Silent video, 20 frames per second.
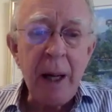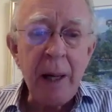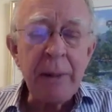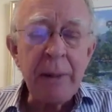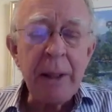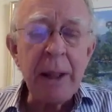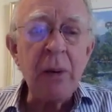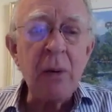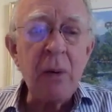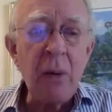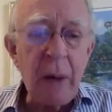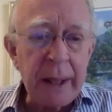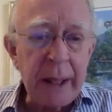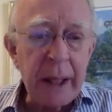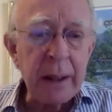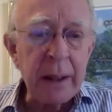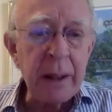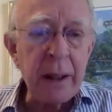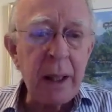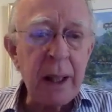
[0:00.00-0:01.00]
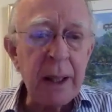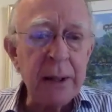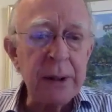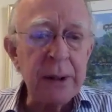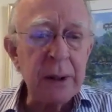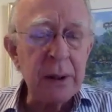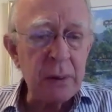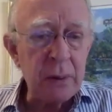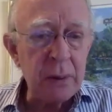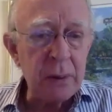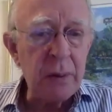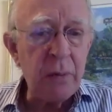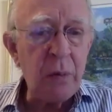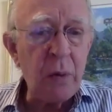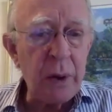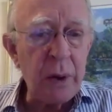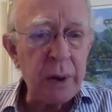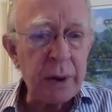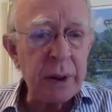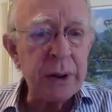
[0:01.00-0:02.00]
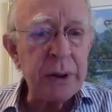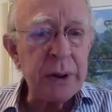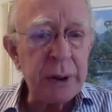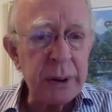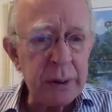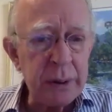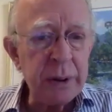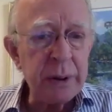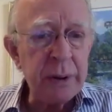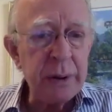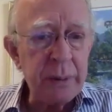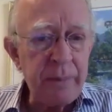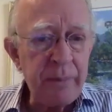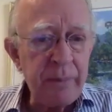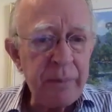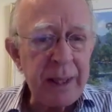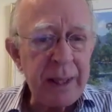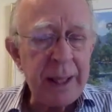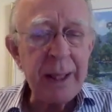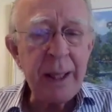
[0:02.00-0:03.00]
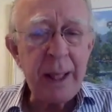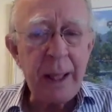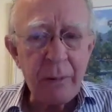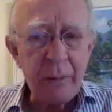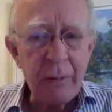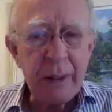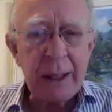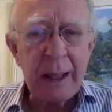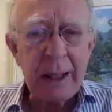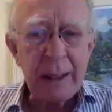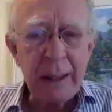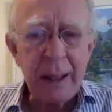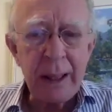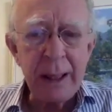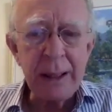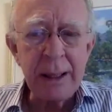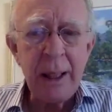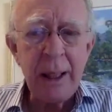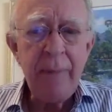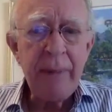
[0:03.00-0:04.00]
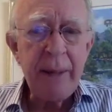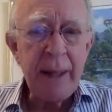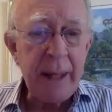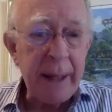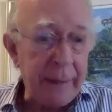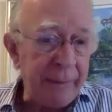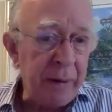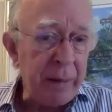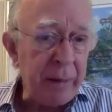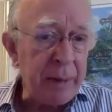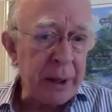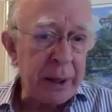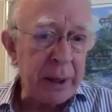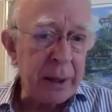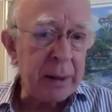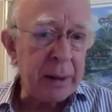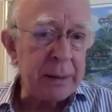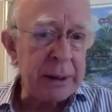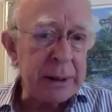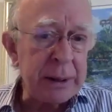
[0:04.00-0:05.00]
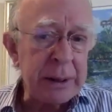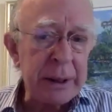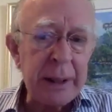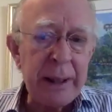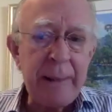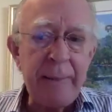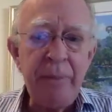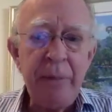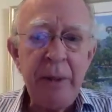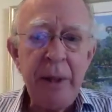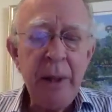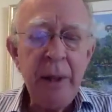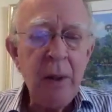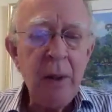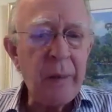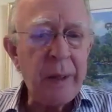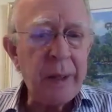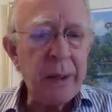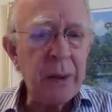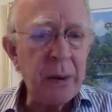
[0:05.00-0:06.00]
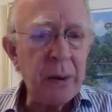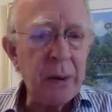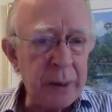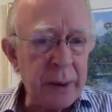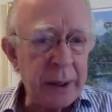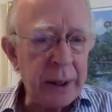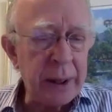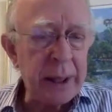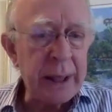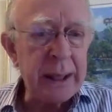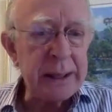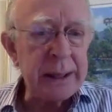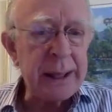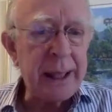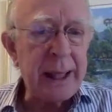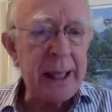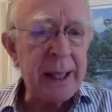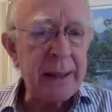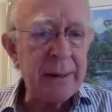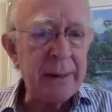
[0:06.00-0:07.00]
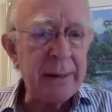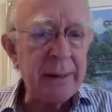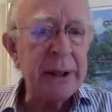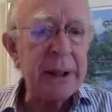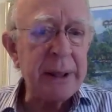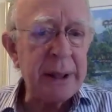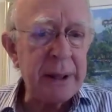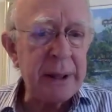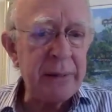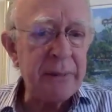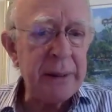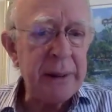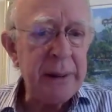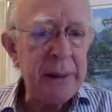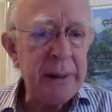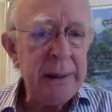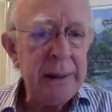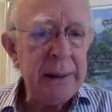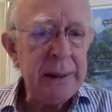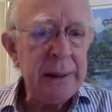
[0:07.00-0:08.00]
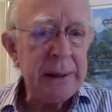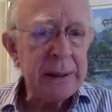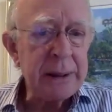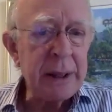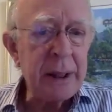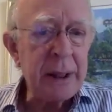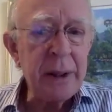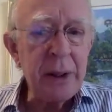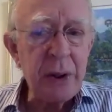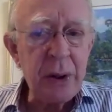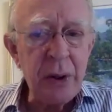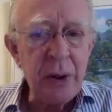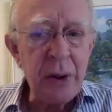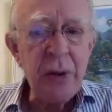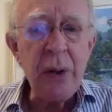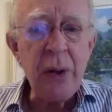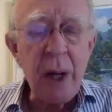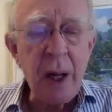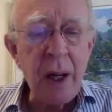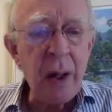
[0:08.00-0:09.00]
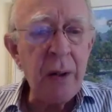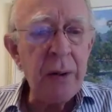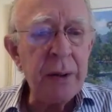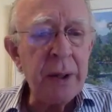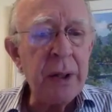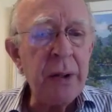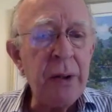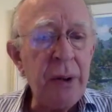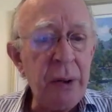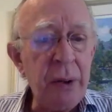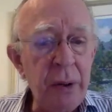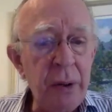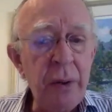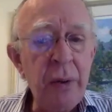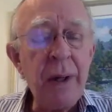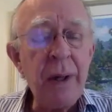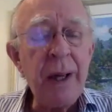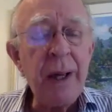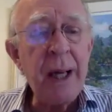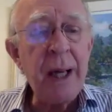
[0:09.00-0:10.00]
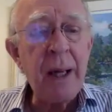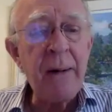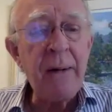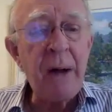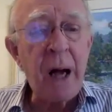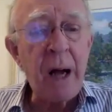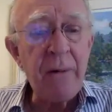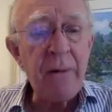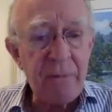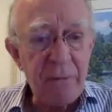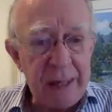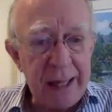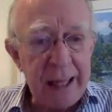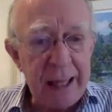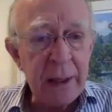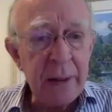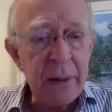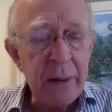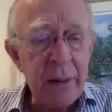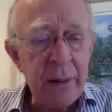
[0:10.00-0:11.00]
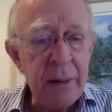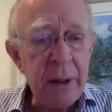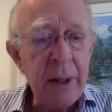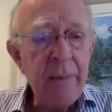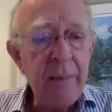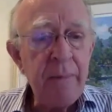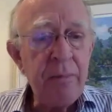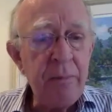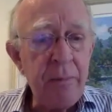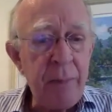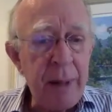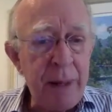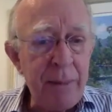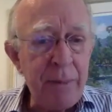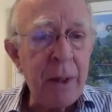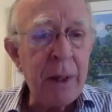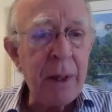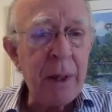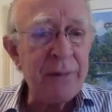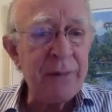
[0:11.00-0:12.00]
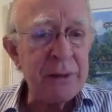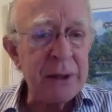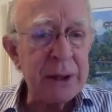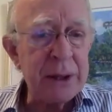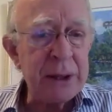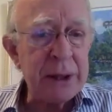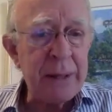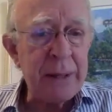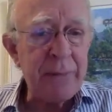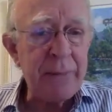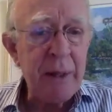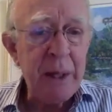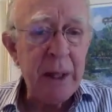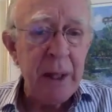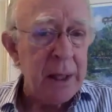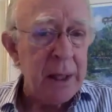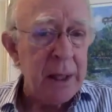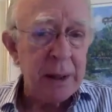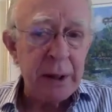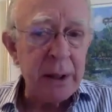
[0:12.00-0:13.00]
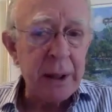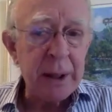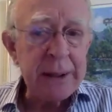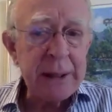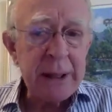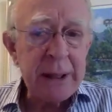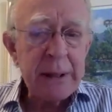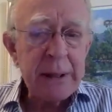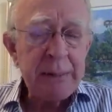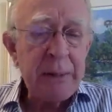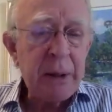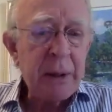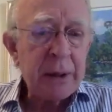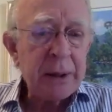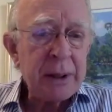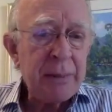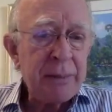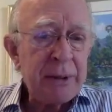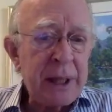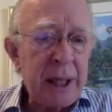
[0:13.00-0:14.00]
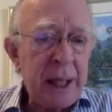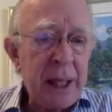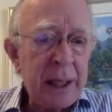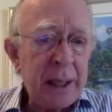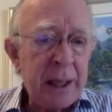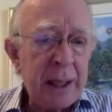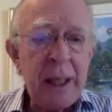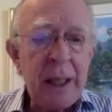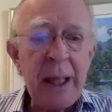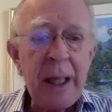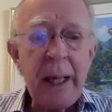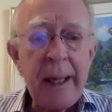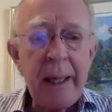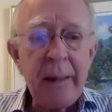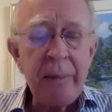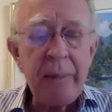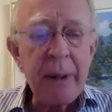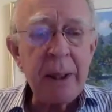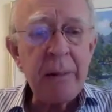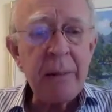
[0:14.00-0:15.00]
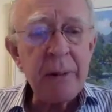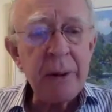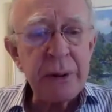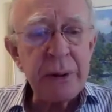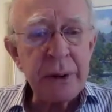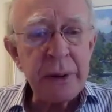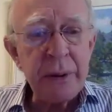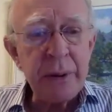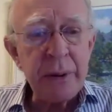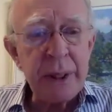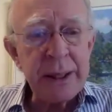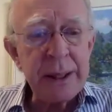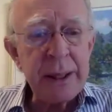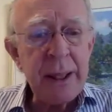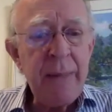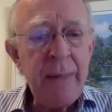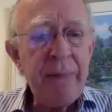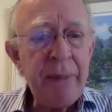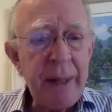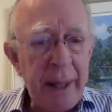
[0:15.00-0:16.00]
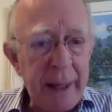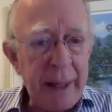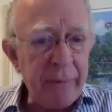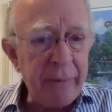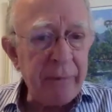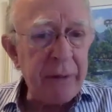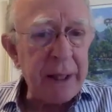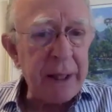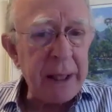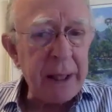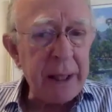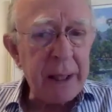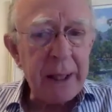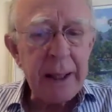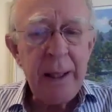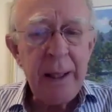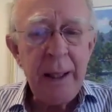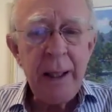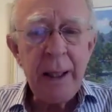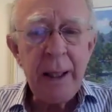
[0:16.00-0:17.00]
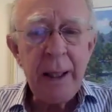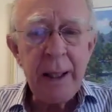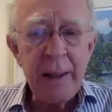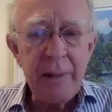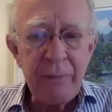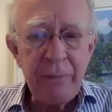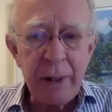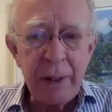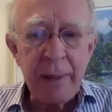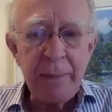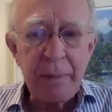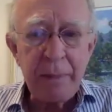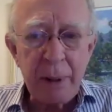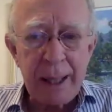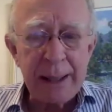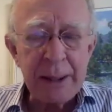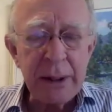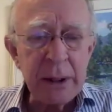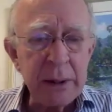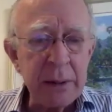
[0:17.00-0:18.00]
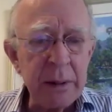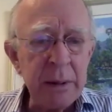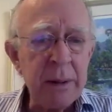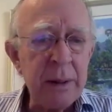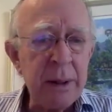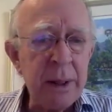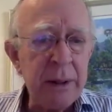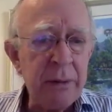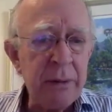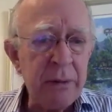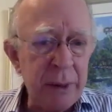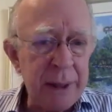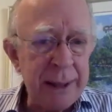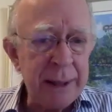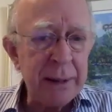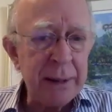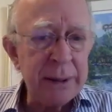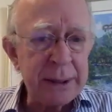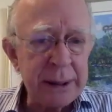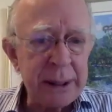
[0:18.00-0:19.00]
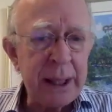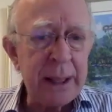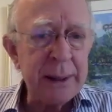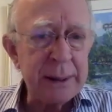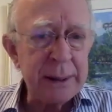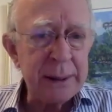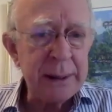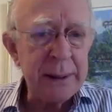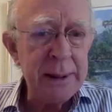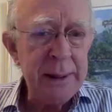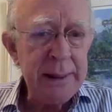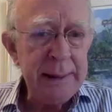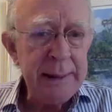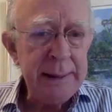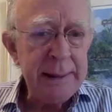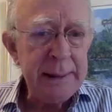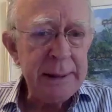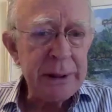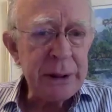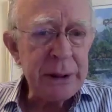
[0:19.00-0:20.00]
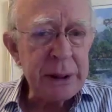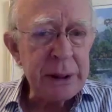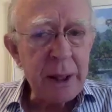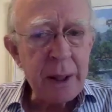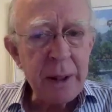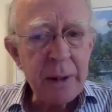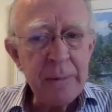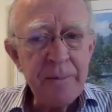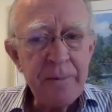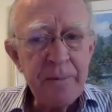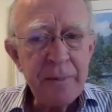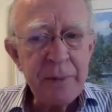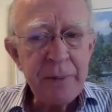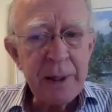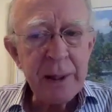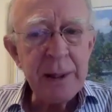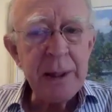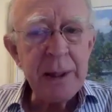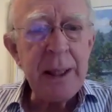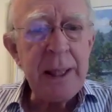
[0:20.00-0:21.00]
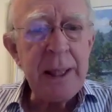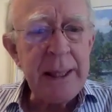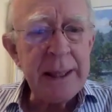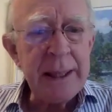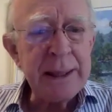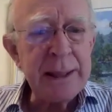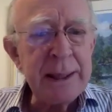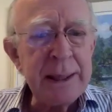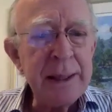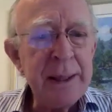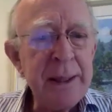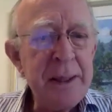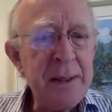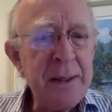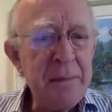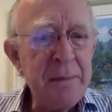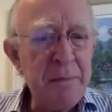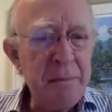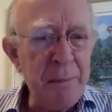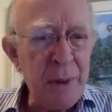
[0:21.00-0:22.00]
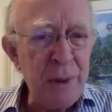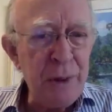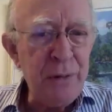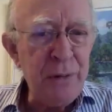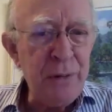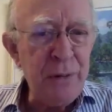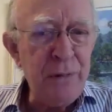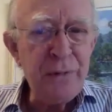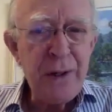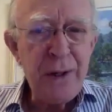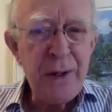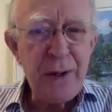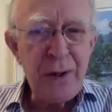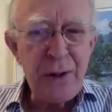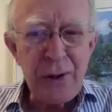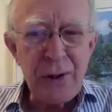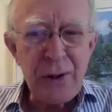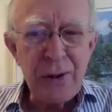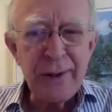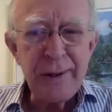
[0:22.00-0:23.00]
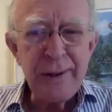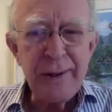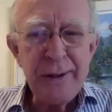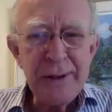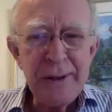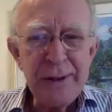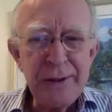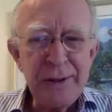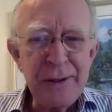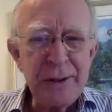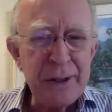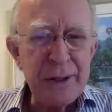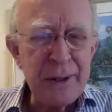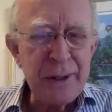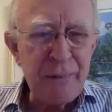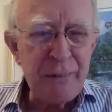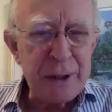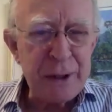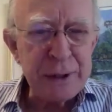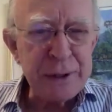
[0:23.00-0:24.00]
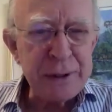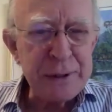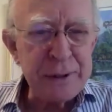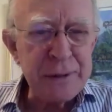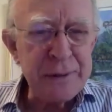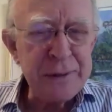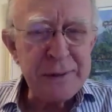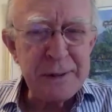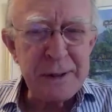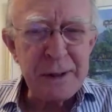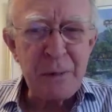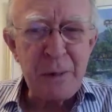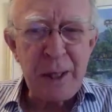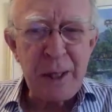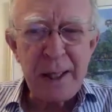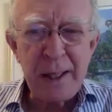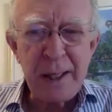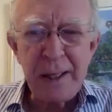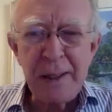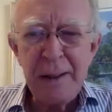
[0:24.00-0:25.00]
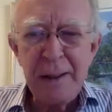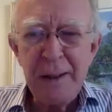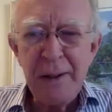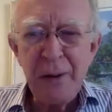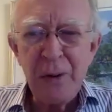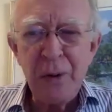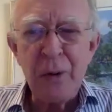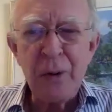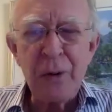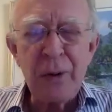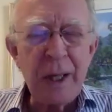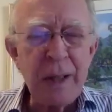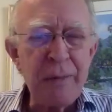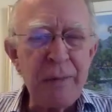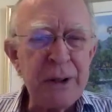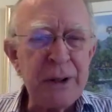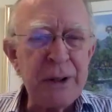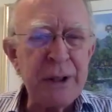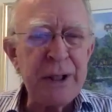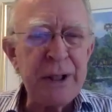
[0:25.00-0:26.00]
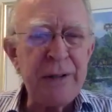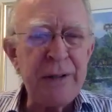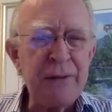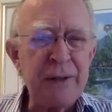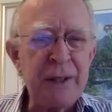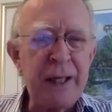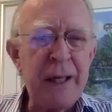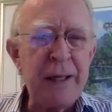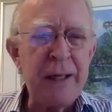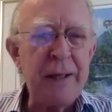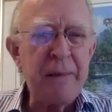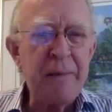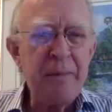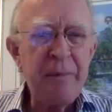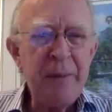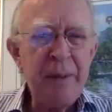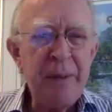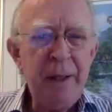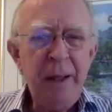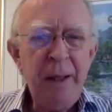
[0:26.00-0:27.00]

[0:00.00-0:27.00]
I'm going to recognize the good work that you do, and I recognize everybody on the team when good things are achieved, so that you know that you are a valued member of the team. Not just because I'm saying it now, but I will do this every day in a very practical and real sense. So let's move on to the vision that we are all going to achieve together.